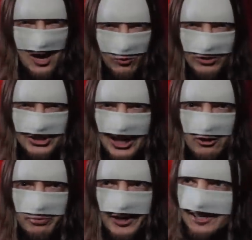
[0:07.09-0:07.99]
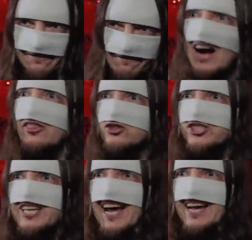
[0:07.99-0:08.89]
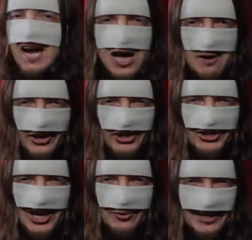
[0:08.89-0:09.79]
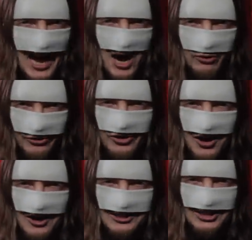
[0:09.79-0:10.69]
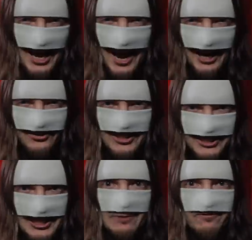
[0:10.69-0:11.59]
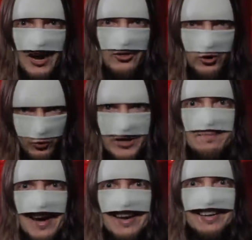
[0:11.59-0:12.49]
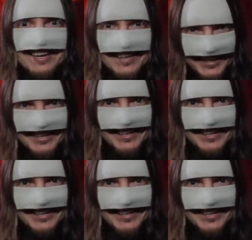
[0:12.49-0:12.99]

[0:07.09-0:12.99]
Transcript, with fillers: we're celebrating Father's Day by sharing our thoughts on the Stepfather remake.